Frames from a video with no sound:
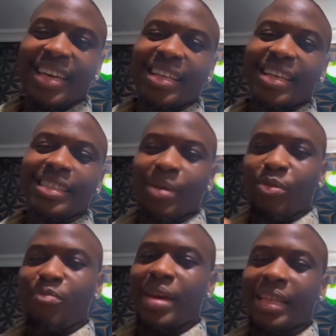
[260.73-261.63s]
They're the type
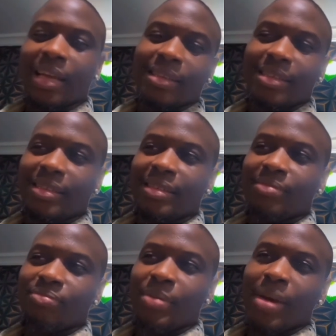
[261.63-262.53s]
of men that
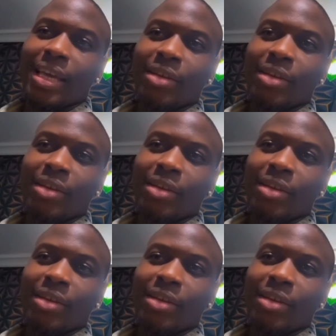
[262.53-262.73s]
they might